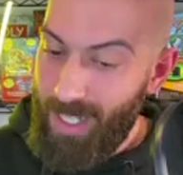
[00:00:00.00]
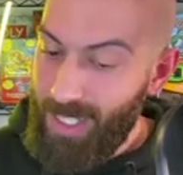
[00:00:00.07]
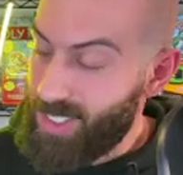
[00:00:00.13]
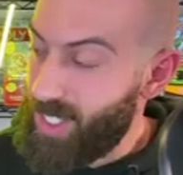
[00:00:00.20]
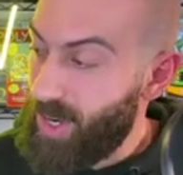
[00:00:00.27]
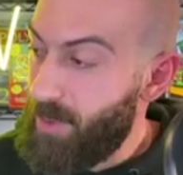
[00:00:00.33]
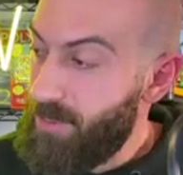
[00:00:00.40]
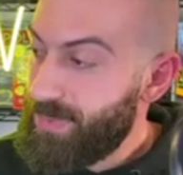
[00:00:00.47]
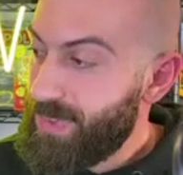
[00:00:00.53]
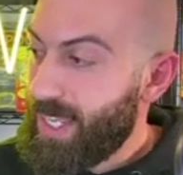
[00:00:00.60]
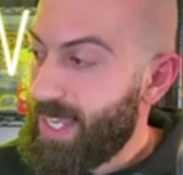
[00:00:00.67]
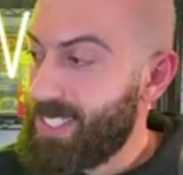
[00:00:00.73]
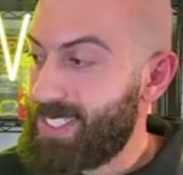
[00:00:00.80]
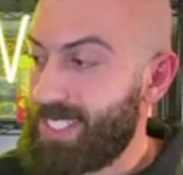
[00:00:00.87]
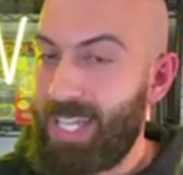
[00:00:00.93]
So
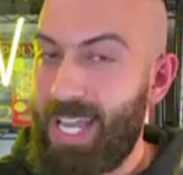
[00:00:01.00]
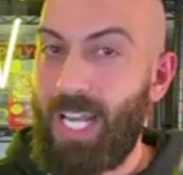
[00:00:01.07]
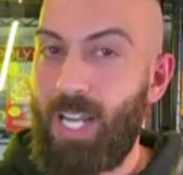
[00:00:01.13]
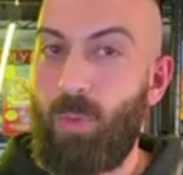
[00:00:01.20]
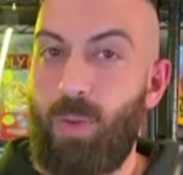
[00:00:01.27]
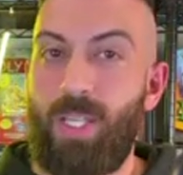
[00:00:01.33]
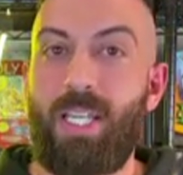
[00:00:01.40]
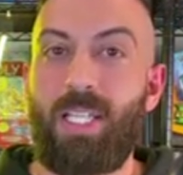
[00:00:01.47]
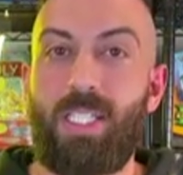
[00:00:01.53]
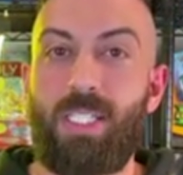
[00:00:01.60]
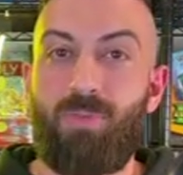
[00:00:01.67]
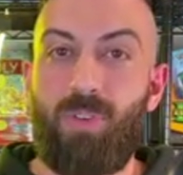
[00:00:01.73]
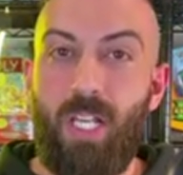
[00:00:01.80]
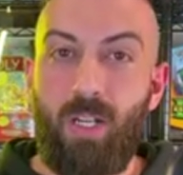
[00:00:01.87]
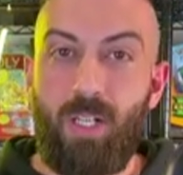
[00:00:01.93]
guys, again, if we can get this
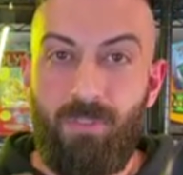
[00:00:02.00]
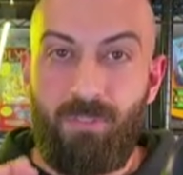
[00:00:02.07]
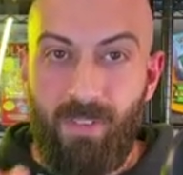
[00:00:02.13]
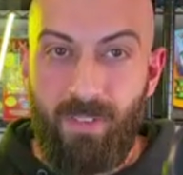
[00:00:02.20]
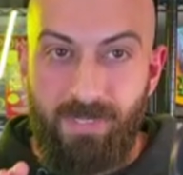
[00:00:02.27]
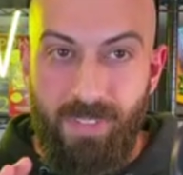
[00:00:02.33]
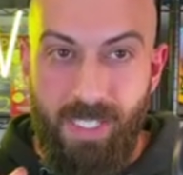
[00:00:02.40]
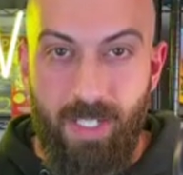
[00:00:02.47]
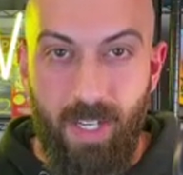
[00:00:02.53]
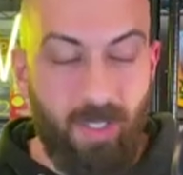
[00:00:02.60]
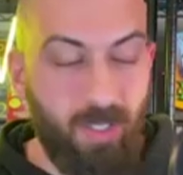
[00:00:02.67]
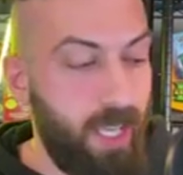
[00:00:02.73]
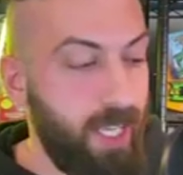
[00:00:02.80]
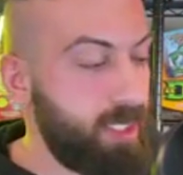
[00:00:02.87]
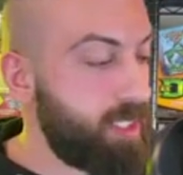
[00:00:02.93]
video to 1500
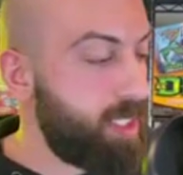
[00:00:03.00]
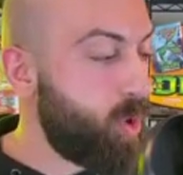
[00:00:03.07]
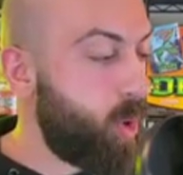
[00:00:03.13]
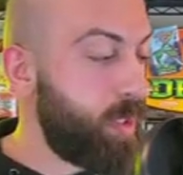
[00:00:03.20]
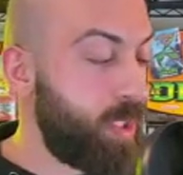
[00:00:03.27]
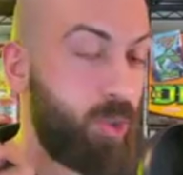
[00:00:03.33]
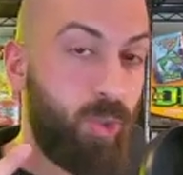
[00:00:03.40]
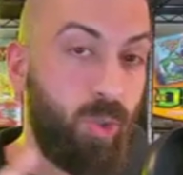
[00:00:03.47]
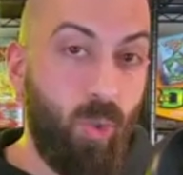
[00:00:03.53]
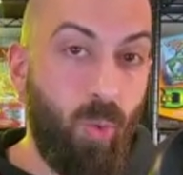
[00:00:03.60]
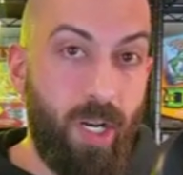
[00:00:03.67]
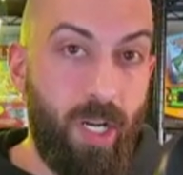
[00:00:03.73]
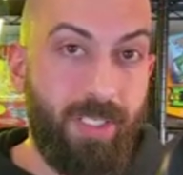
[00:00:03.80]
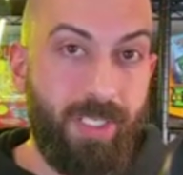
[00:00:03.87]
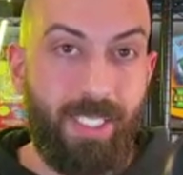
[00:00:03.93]
likes, there'll be two
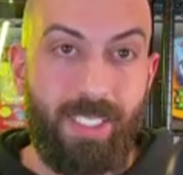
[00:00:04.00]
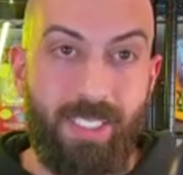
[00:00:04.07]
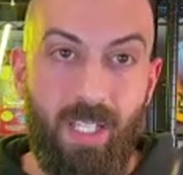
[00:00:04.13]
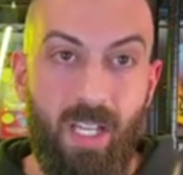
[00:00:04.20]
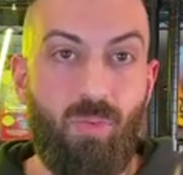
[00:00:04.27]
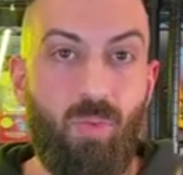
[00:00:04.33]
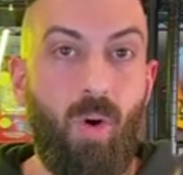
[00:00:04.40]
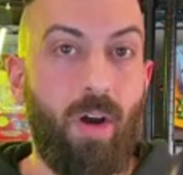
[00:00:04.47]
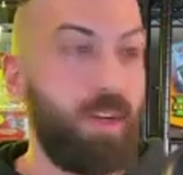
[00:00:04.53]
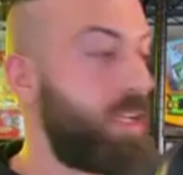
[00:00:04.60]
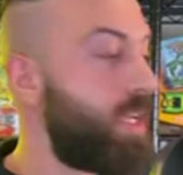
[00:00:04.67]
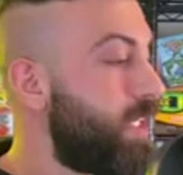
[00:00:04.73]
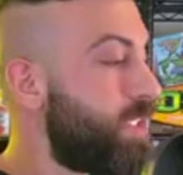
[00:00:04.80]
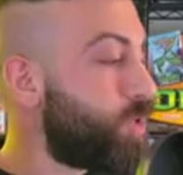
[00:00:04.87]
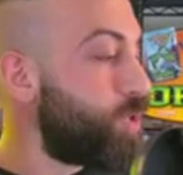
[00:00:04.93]
winners instead of one.
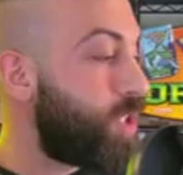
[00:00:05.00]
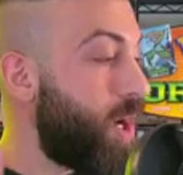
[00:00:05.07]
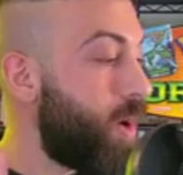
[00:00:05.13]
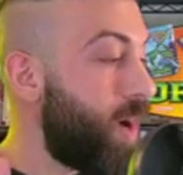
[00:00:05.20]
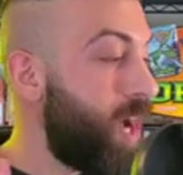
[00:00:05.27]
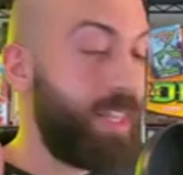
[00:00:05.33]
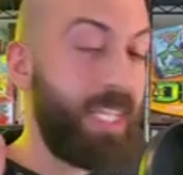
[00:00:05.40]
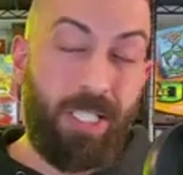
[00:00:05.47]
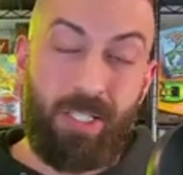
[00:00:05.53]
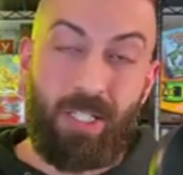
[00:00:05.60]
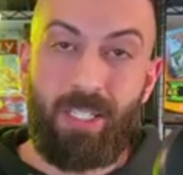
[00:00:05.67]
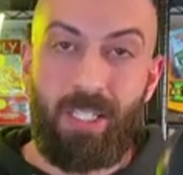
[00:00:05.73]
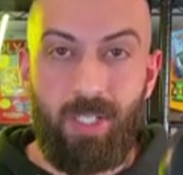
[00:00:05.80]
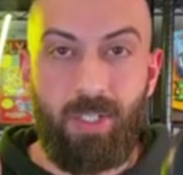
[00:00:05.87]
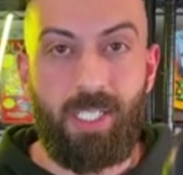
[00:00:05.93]
So I think I
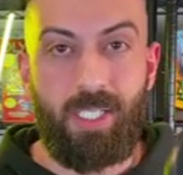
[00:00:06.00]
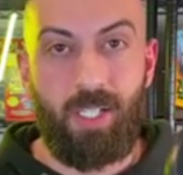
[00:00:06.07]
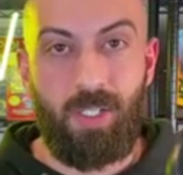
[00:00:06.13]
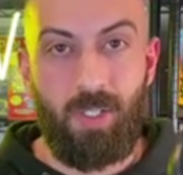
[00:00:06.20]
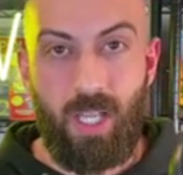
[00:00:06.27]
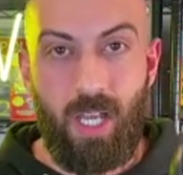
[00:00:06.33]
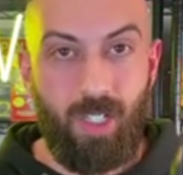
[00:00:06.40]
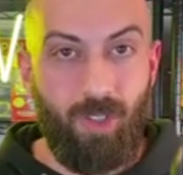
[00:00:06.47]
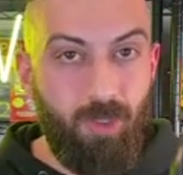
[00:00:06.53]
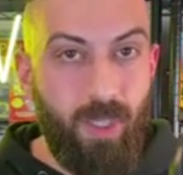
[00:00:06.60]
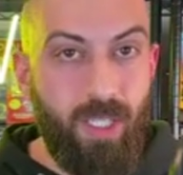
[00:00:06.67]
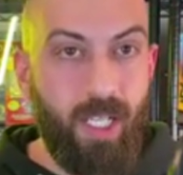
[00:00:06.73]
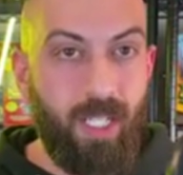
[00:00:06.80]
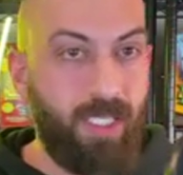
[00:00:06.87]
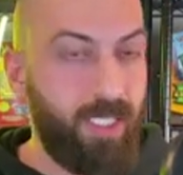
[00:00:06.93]
think you guys can do that. You've
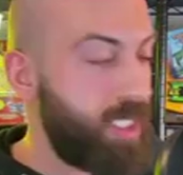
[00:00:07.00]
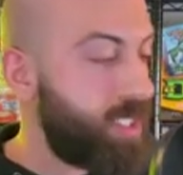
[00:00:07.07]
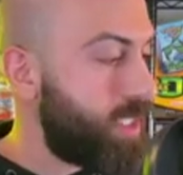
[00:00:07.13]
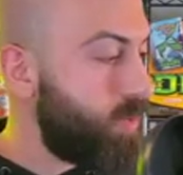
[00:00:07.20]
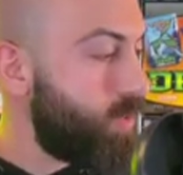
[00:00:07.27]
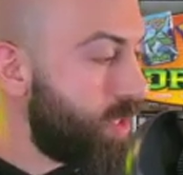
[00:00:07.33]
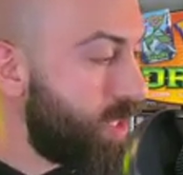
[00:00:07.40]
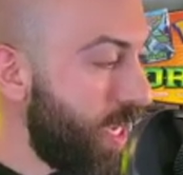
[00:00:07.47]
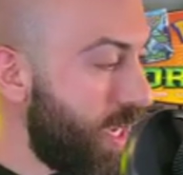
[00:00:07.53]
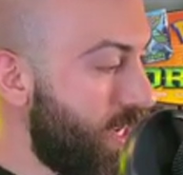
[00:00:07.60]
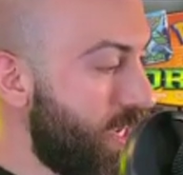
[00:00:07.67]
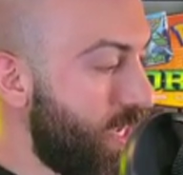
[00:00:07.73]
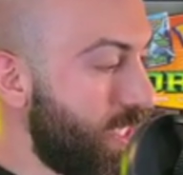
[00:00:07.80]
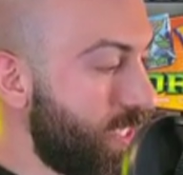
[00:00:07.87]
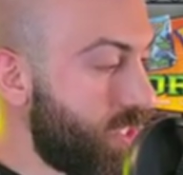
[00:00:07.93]
been consistent with that.
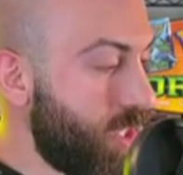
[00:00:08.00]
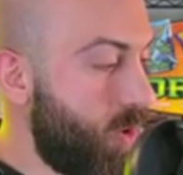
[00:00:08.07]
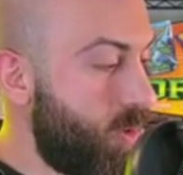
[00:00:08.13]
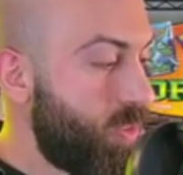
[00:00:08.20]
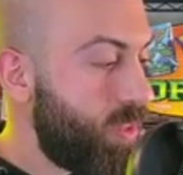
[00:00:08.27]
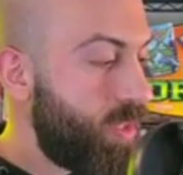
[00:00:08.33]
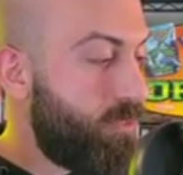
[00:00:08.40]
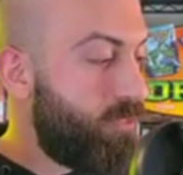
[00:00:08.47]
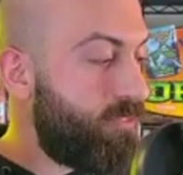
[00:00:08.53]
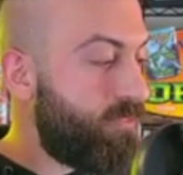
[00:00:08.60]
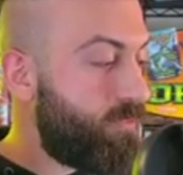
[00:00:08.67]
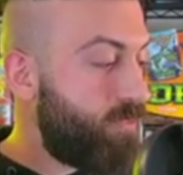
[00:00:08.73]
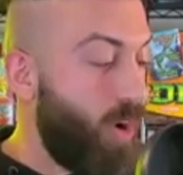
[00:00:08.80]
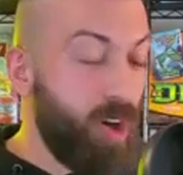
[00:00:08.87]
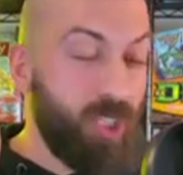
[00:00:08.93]
So the
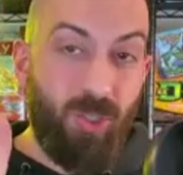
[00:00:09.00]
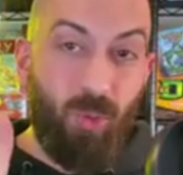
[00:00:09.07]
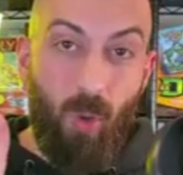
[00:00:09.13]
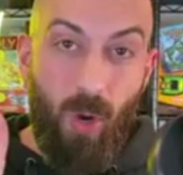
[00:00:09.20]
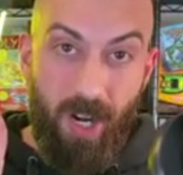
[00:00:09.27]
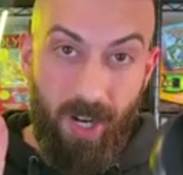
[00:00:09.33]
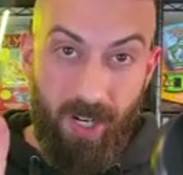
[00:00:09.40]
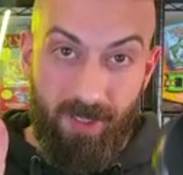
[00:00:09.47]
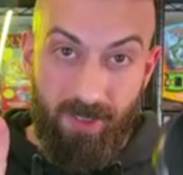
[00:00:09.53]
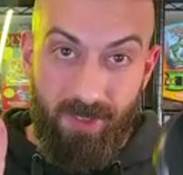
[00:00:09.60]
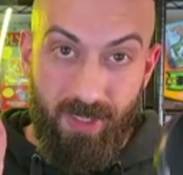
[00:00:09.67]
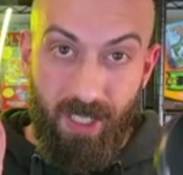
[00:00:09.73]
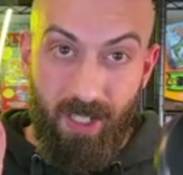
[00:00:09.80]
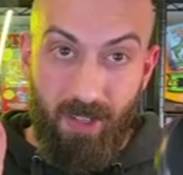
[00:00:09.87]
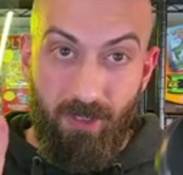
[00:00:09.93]
first winner
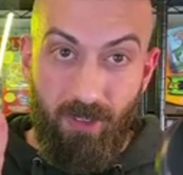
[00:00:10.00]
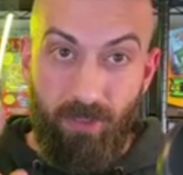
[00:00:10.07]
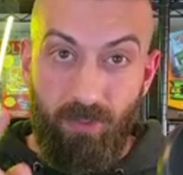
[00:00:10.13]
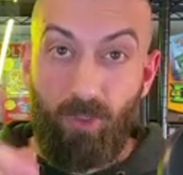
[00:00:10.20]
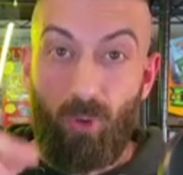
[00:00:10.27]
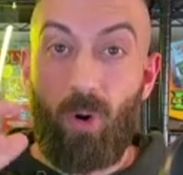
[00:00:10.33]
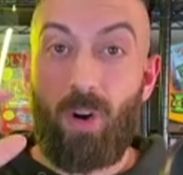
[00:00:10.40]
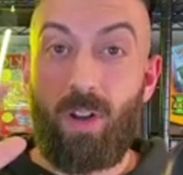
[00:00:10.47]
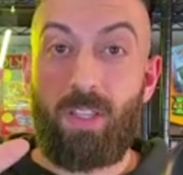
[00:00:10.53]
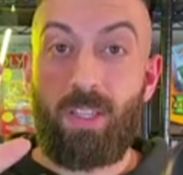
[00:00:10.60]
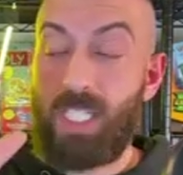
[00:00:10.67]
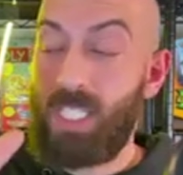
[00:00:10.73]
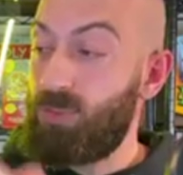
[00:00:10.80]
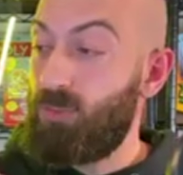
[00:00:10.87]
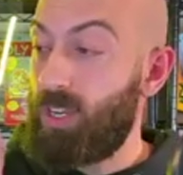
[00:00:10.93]
for
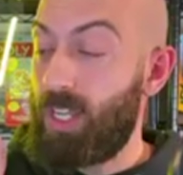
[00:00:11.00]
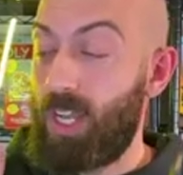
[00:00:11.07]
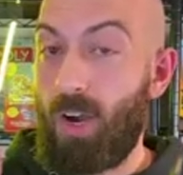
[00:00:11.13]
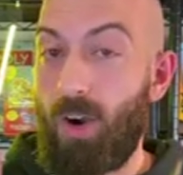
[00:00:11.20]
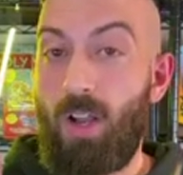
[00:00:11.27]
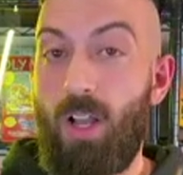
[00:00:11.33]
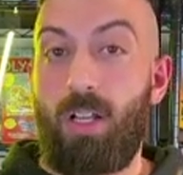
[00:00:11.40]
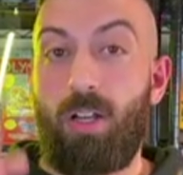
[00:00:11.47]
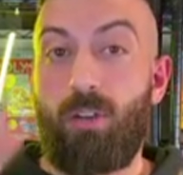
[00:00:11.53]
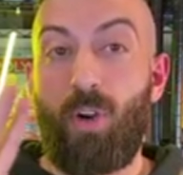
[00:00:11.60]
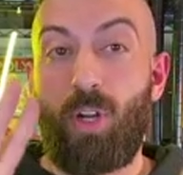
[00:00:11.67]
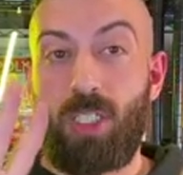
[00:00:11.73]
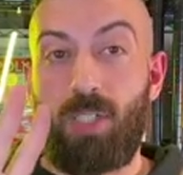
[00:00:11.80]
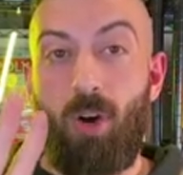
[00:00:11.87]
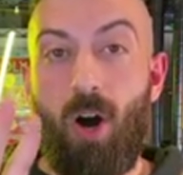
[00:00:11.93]
this video,
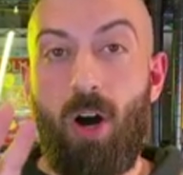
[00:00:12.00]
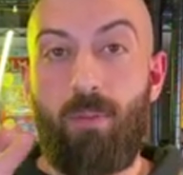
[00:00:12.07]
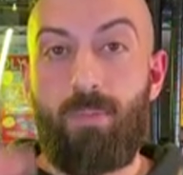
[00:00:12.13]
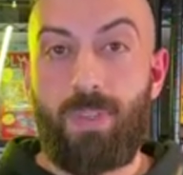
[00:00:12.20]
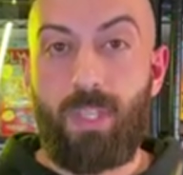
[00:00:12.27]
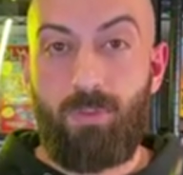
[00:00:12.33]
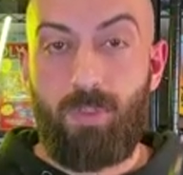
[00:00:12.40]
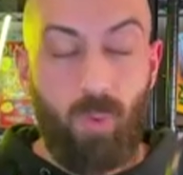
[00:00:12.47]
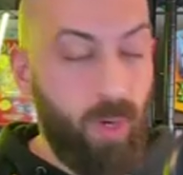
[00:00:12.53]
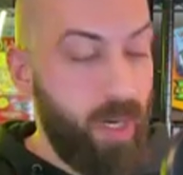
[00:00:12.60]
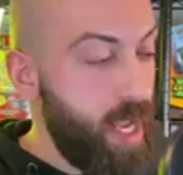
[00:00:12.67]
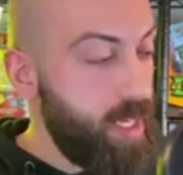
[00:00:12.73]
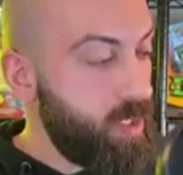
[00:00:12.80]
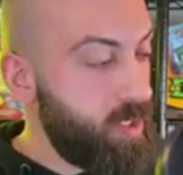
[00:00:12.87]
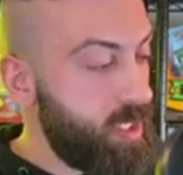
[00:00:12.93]
first of all, if you want to
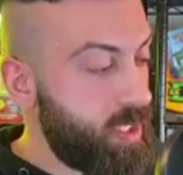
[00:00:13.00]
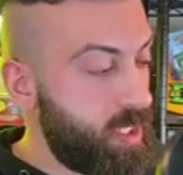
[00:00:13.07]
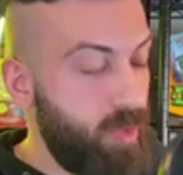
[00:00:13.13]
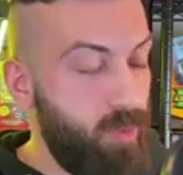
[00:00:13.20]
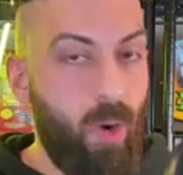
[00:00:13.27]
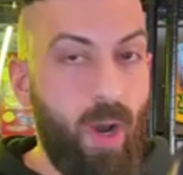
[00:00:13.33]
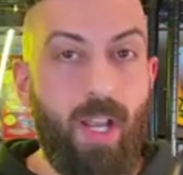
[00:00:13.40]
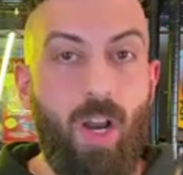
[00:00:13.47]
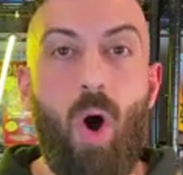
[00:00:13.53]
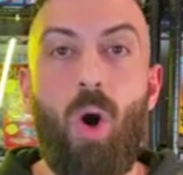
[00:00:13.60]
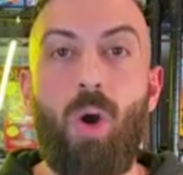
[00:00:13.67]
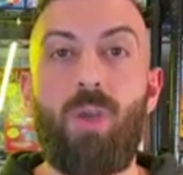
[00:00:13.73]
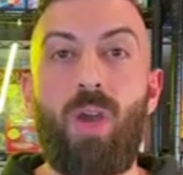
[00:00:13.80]
enter this giveaway, all you